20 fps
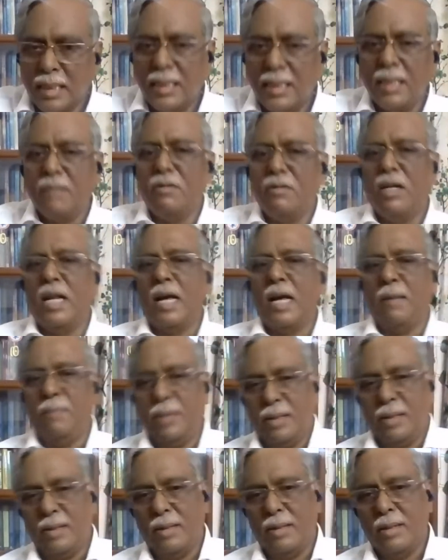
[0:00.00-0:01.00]
nothing will
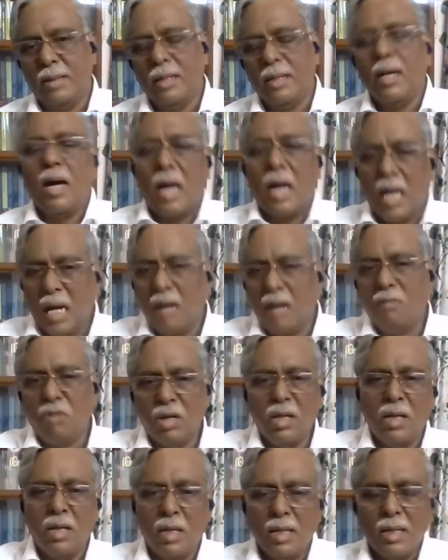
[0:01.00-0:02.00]
happen. I
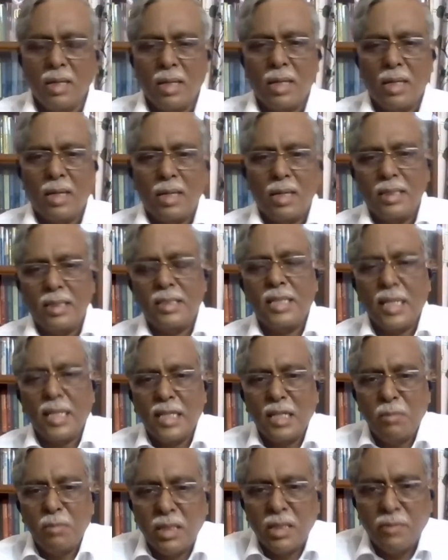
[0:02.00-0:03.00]
have one
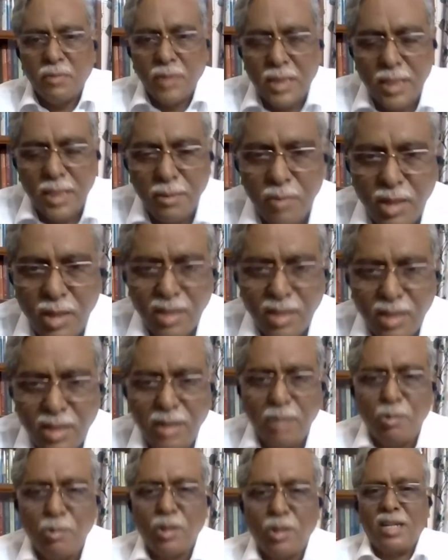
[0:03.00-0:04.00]
disagreement with him
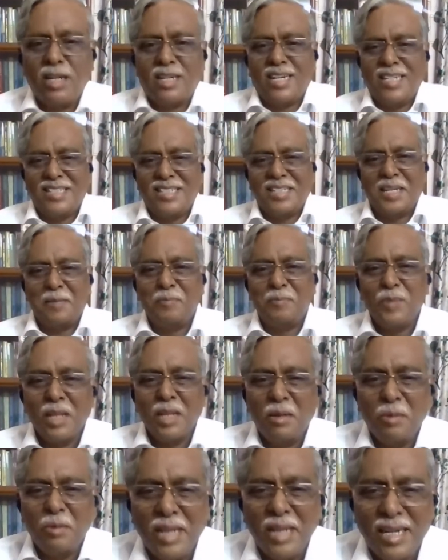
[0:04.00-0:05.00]
on one occasion.
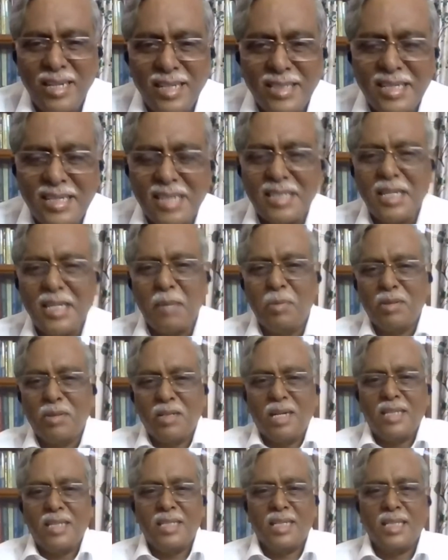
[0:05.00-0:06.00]
We had discussed
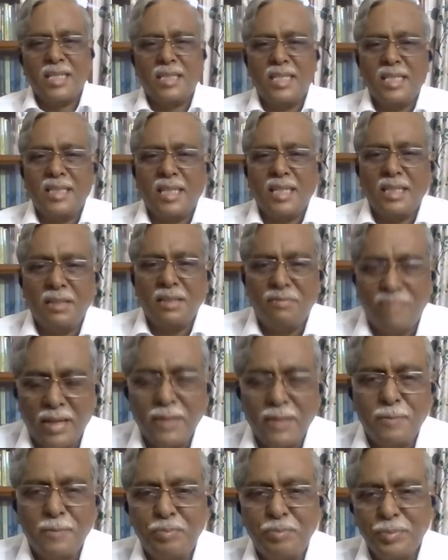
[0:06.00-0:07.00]
about Article
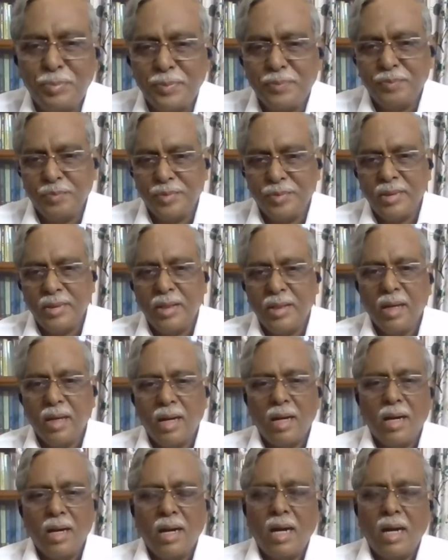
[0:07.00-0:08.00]
335.
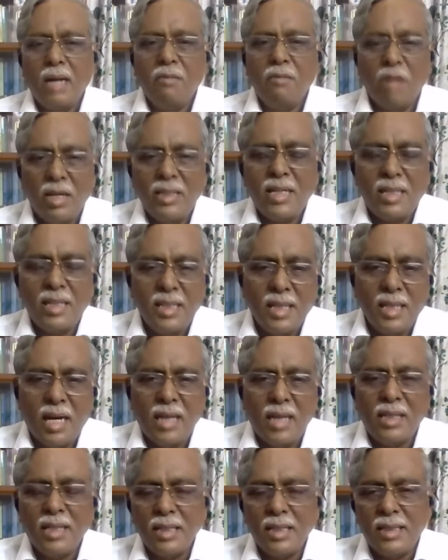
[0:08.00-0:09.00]
I wanted the
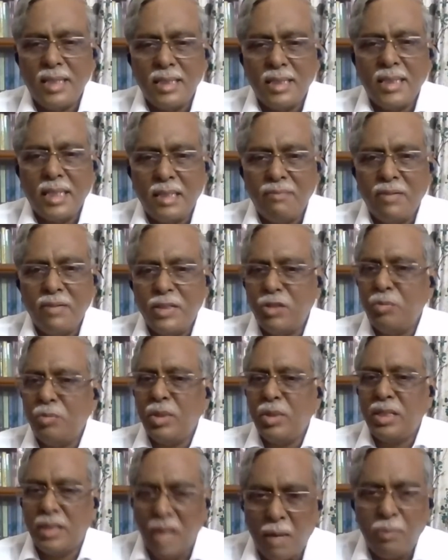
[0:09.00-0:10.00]
Article 335
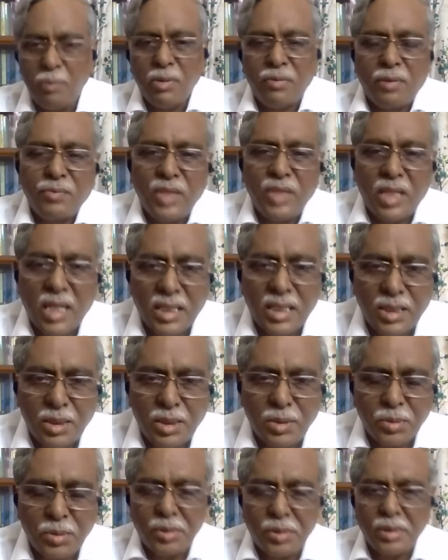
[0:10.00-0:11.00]
to be dropped from the
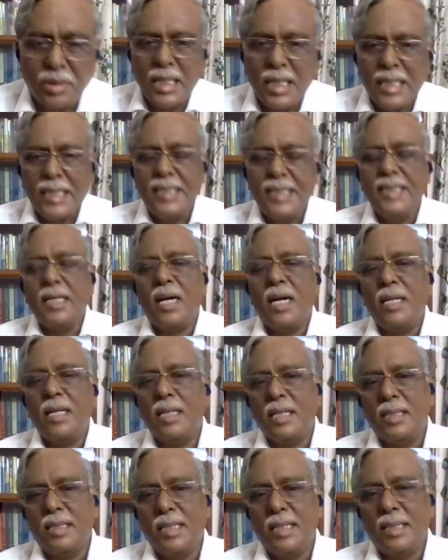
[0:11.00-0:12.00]
Constitution. It is
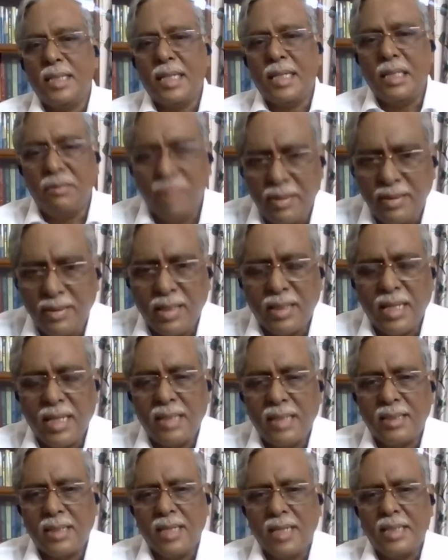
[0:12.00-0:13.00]
Article 335
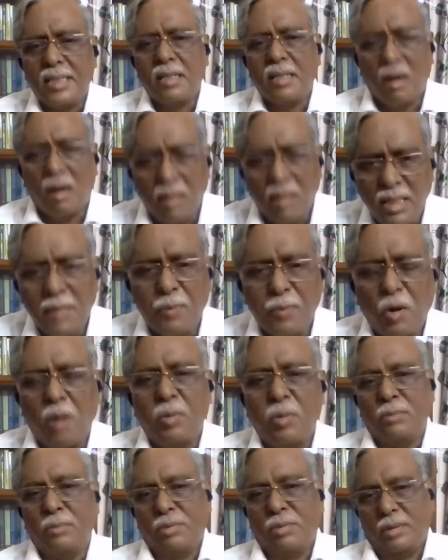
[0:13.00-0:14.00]
that has created all the
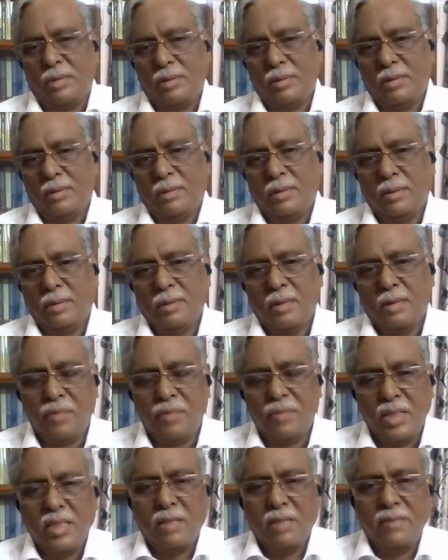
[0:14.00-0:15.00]
problems
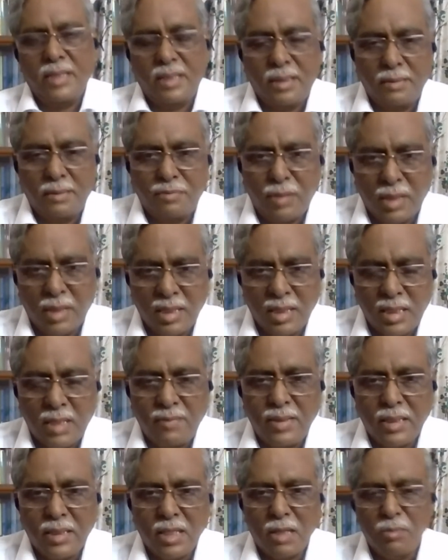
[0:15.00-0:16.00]
of reservation, for
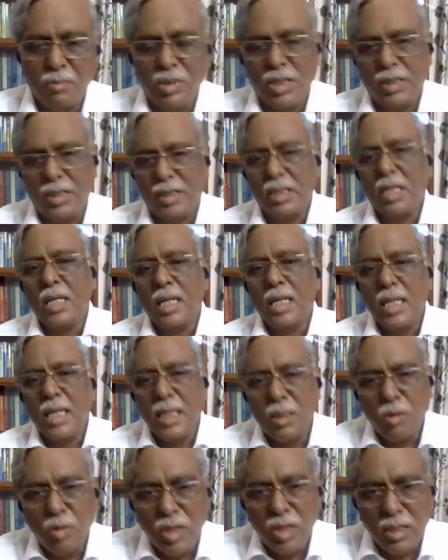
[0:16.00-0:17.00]
reservation communities,
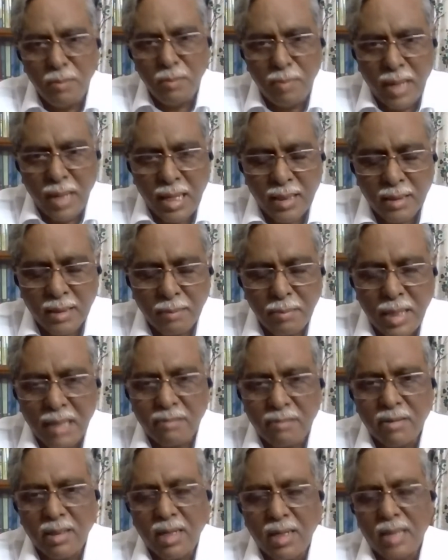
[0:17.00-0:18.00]
including the black
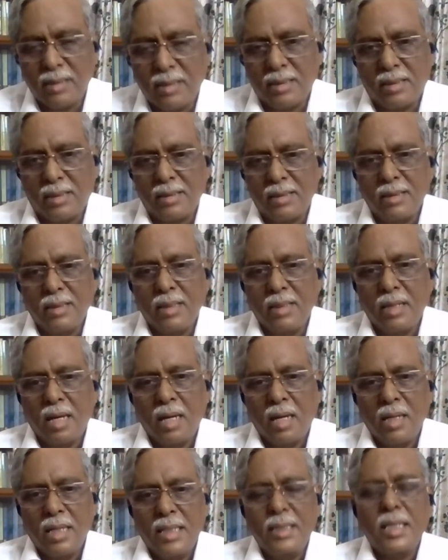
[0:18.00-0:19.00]
backward classes.
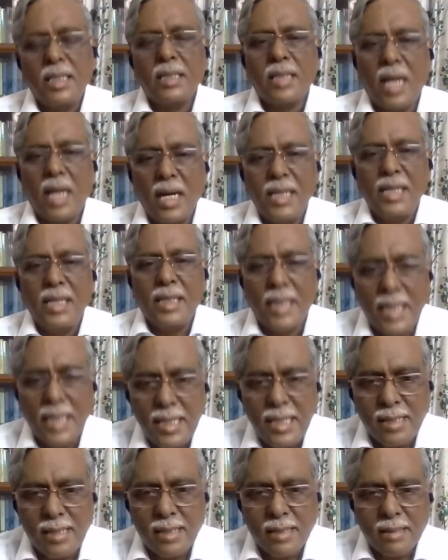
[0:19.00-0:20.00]
In the Sahani
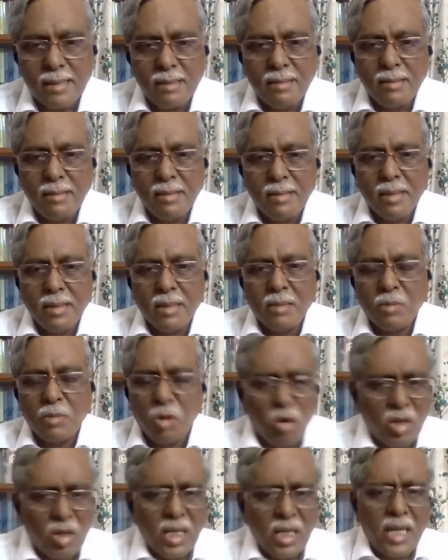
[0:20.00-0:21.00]
case,
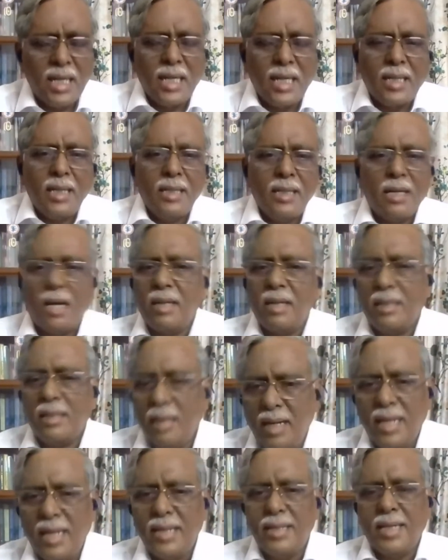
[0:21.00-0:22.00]
No, directly not
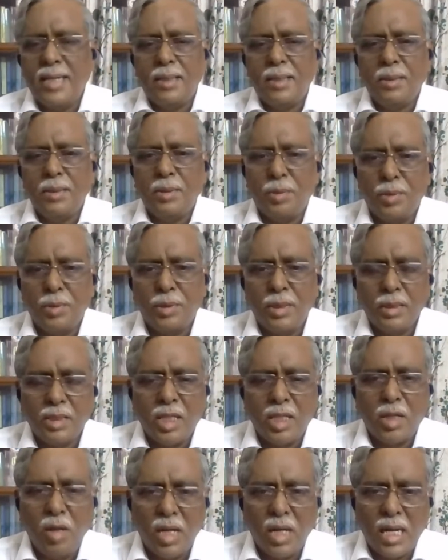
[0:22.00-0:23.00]
related to
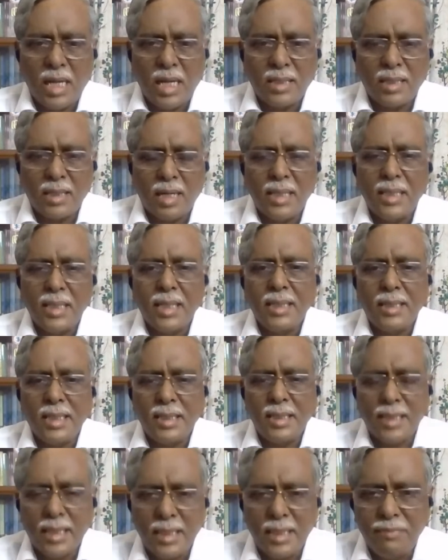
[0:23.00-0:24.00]
Schedule Caste, Article
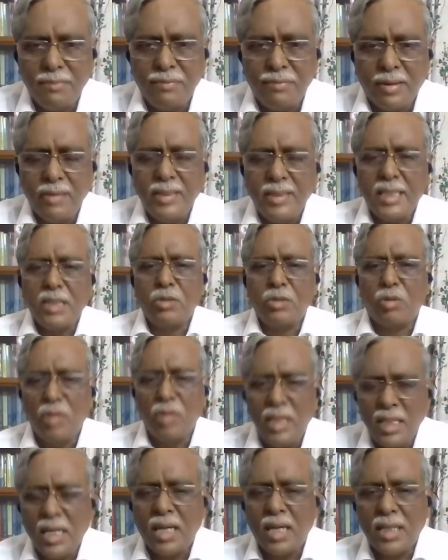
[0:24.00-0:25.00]
335, it is
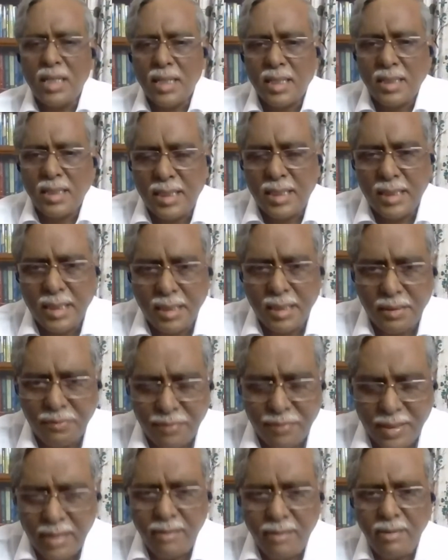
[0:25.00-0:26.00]
only Article
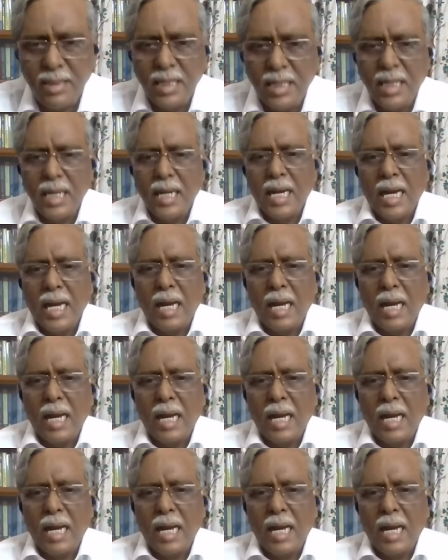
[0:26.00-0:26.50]
335,